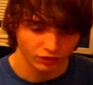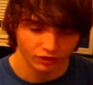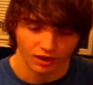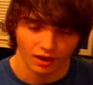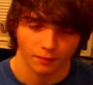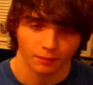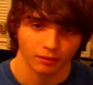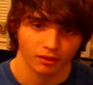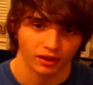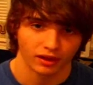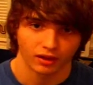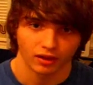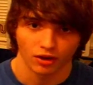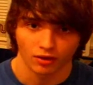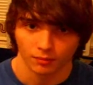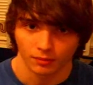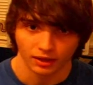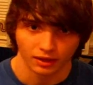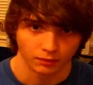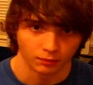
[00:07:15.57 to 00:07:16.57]
and you're not planning
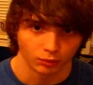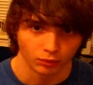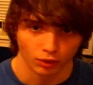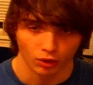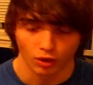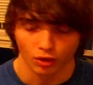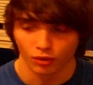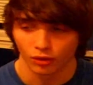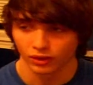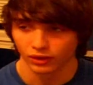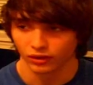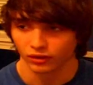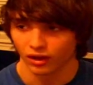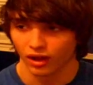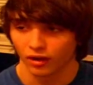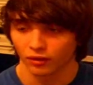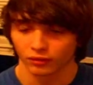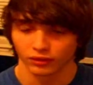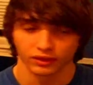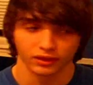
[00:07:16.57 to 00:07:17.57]
on being pro, and you're
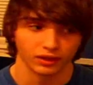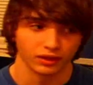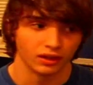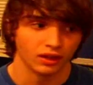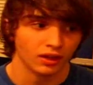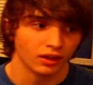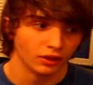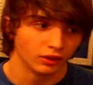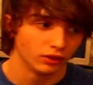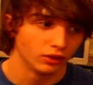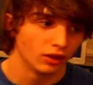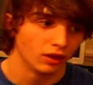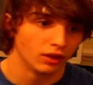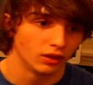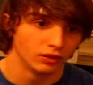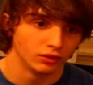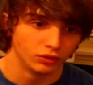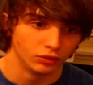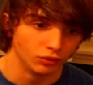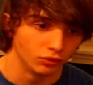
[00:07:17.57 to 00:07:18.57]
not really
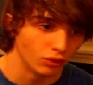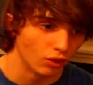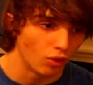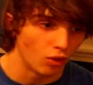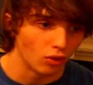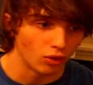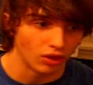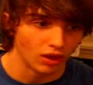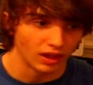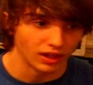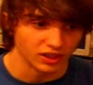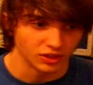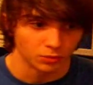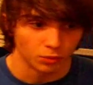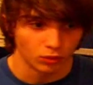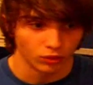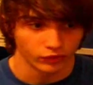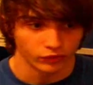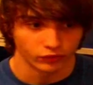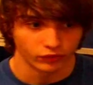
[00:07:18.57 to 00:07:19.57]
doing a whole lot of
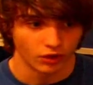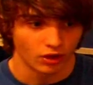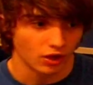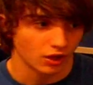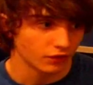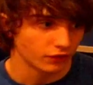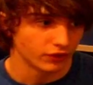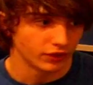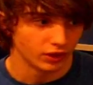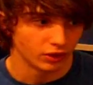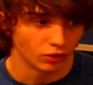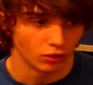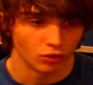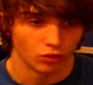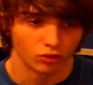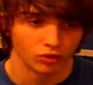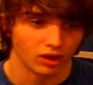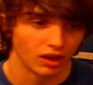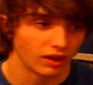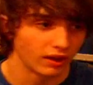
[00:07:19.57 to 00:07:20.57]
sports photography or a
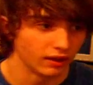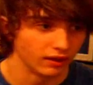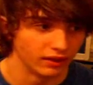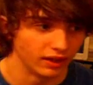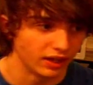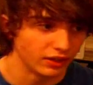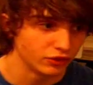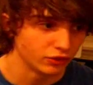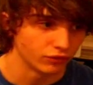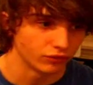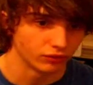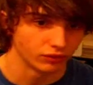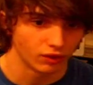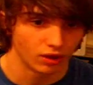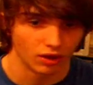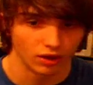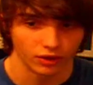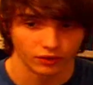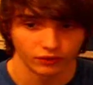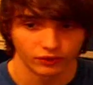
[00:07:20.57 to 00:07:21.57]
whole lot of nature
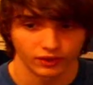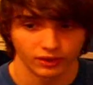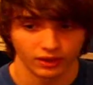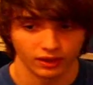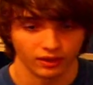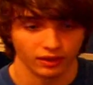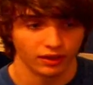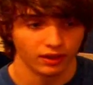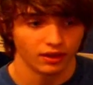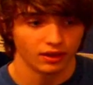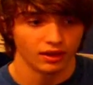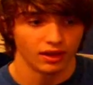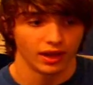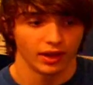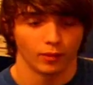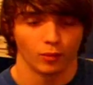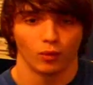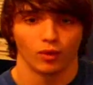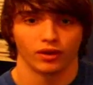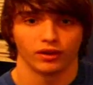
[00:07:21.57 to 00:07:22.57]
photography
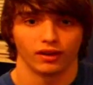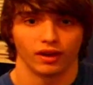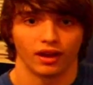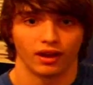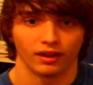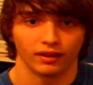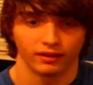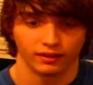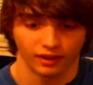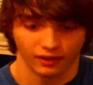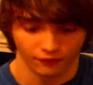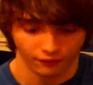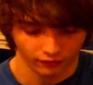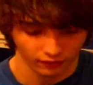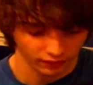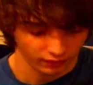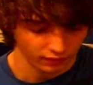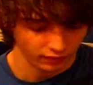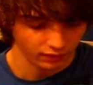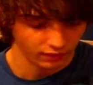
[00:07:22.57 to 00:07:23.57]
and whatnot,
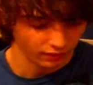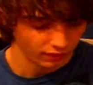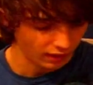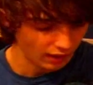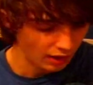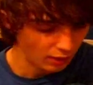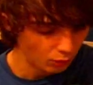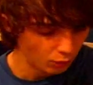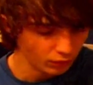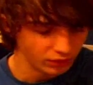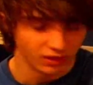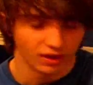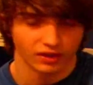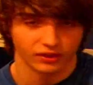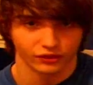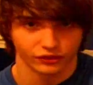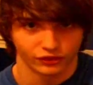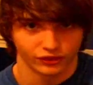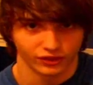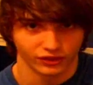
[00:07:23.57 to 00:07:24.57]
definitely I would
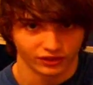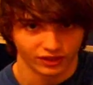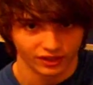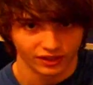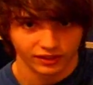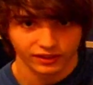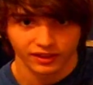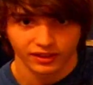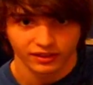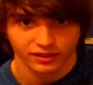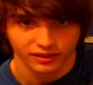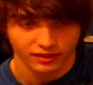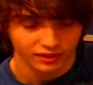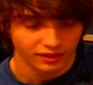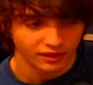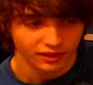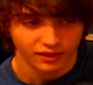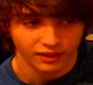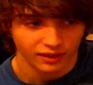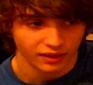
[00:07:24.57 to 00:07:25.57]
not suggest getting this.
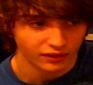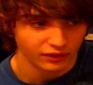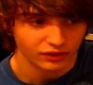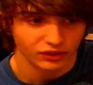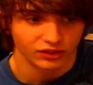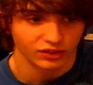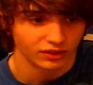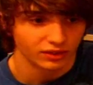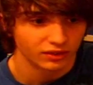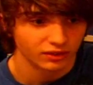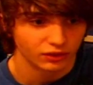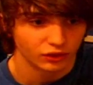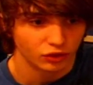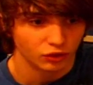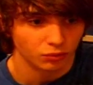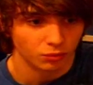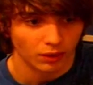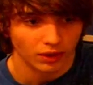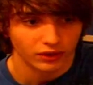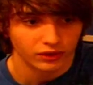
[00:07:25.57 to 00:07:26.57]
It's just
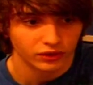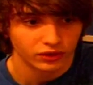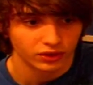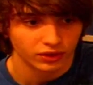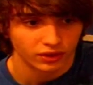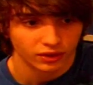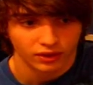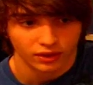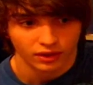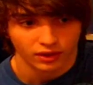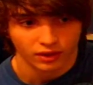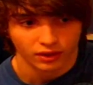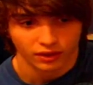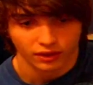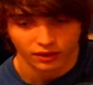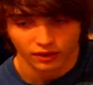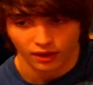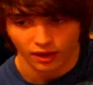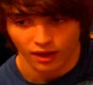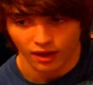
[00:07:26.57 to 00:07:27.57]
too much
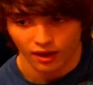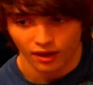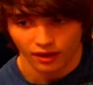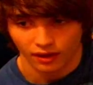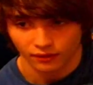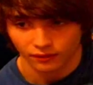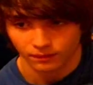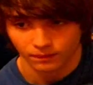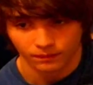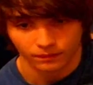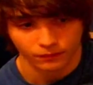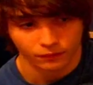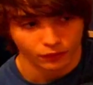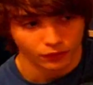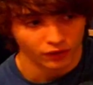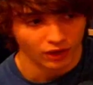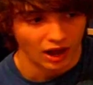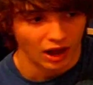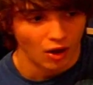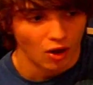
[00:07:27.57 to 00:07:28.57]

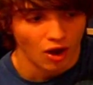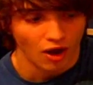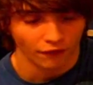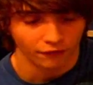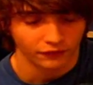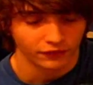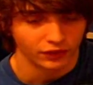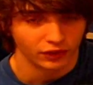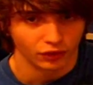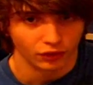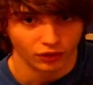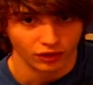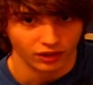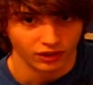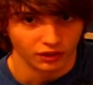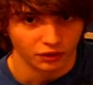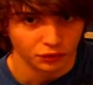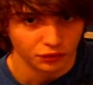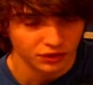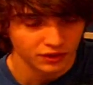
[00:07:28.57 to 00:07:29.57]
for how often you're
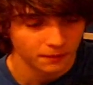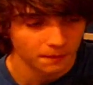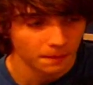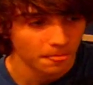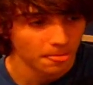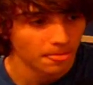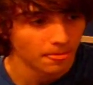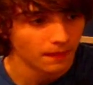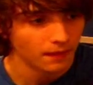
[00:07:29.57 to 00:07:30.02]
going to use it.